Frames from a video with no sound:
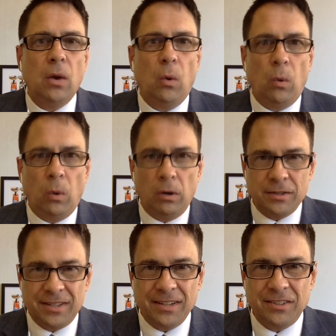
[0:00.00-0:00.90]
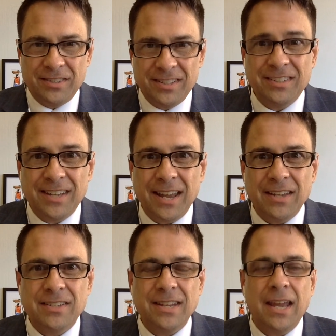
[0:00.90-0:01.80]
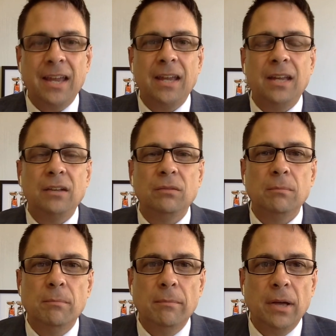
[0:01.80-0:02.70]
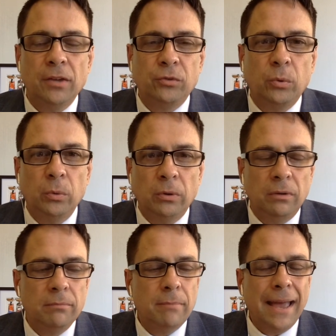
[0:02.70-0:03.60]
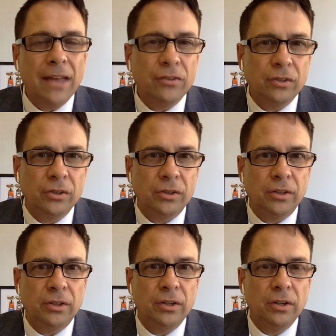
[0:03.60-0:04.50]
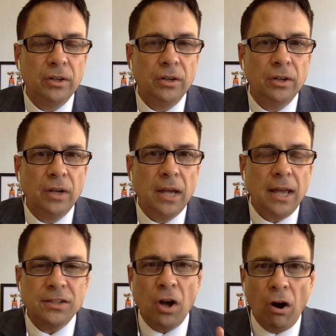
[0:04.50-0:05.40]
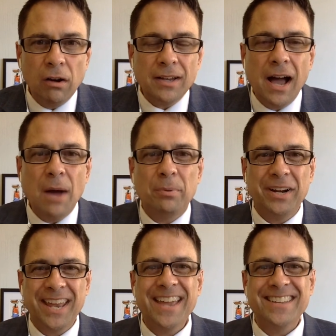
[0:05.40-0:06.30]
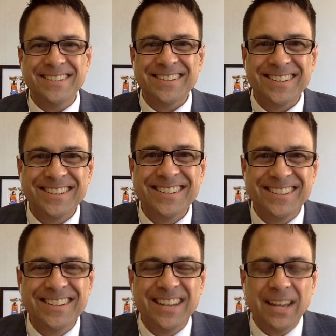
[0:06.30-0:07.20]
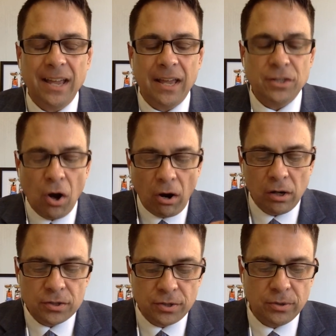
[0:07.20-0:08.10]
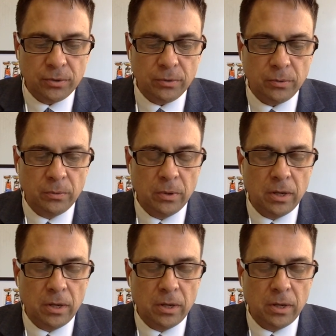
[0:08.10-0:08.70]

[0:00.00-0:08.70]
or such as this case, a a school massacre. It's hard to comprehend. It's hard to